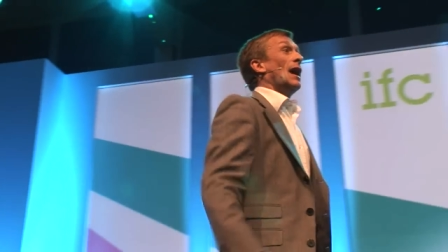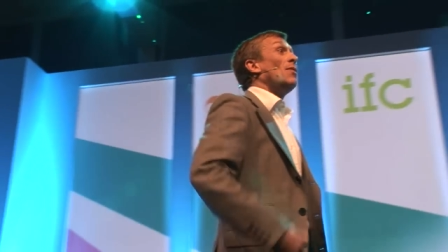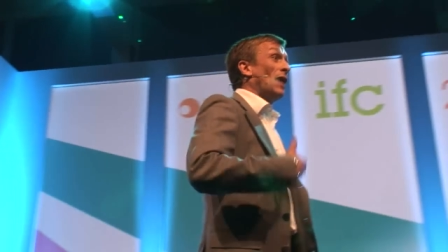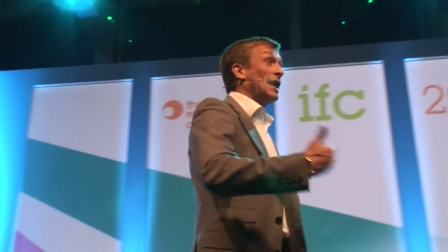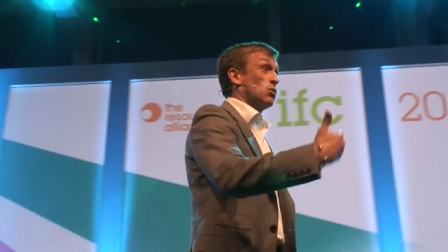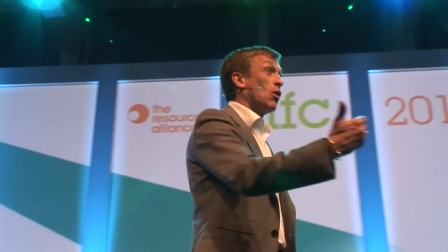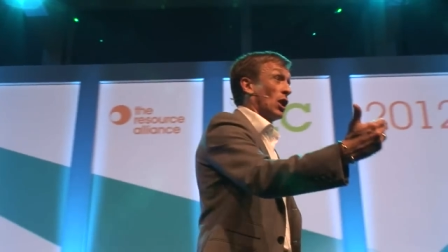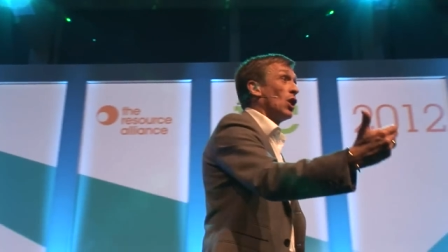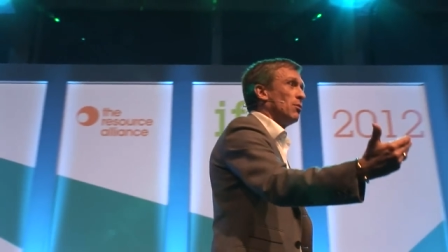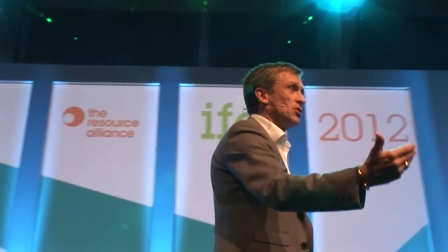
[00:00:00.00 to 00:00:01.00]
And that's what
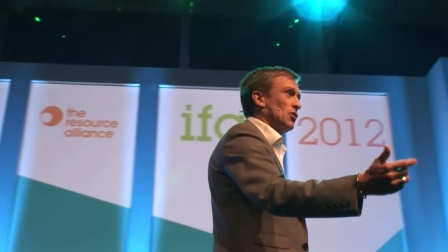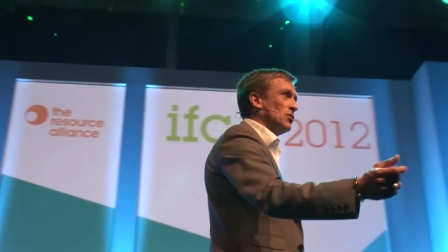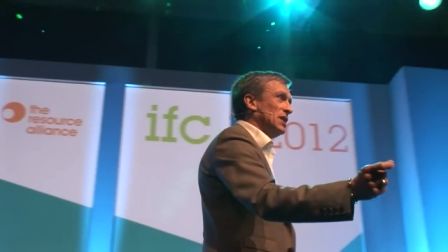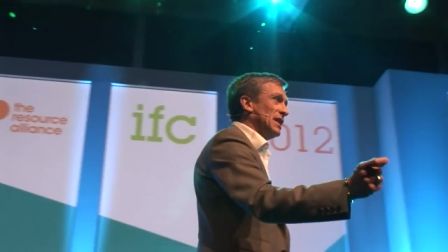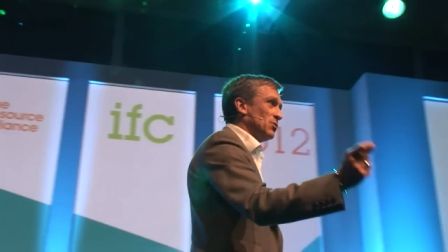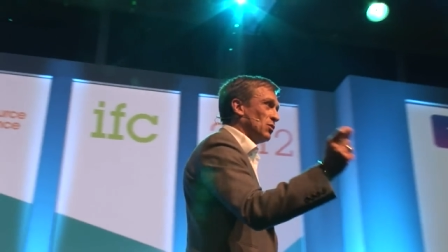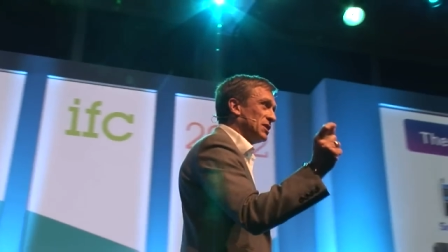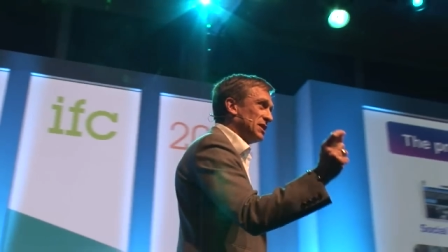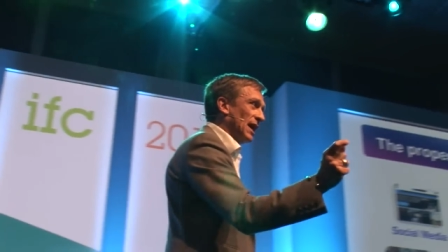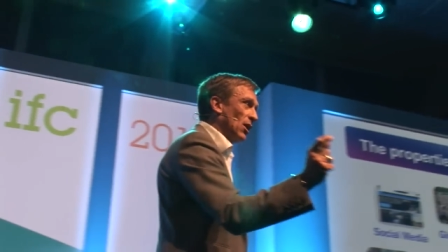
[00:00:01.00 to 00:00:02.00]
global truce is,
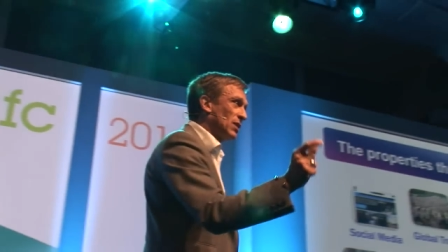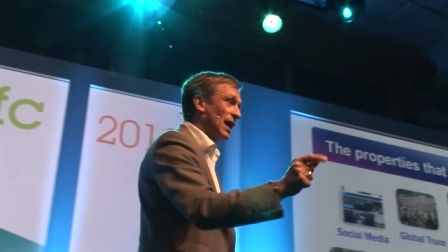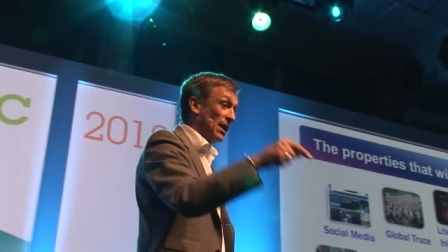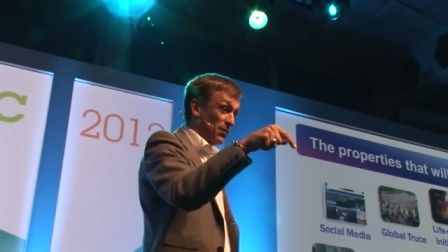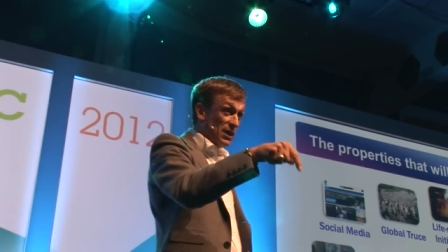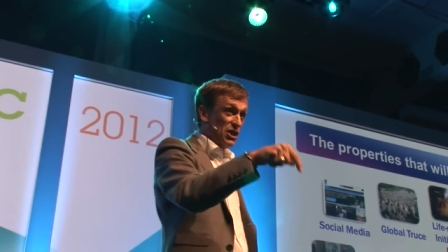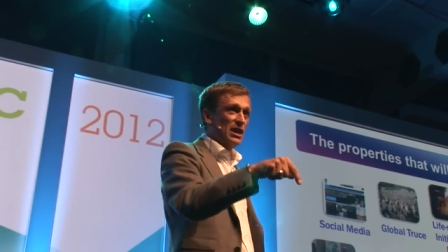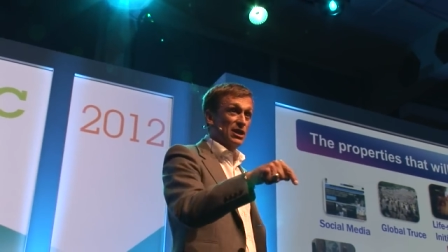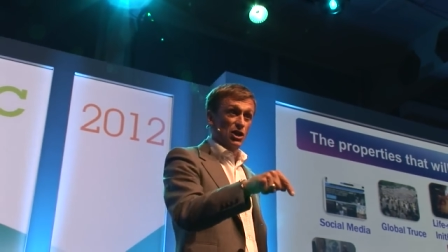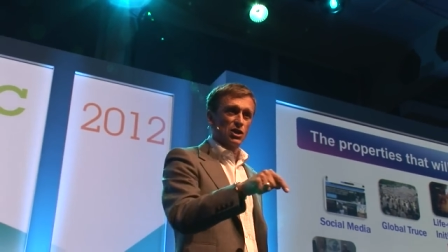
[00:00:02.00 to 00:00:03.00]
was to say, OK, this
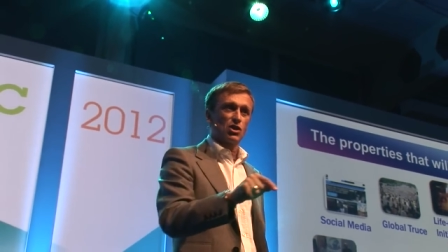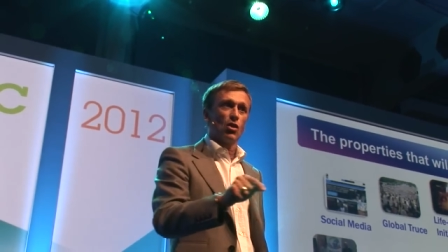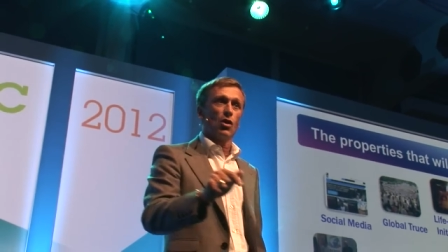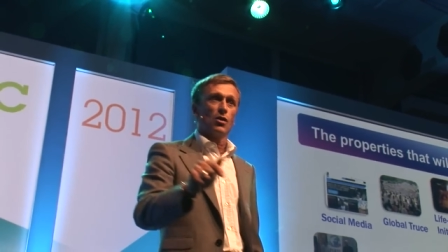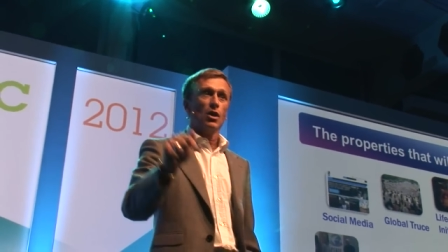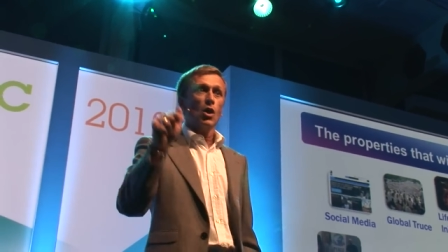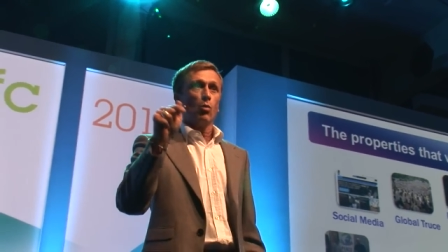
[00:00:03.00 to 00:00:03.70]
year just gone,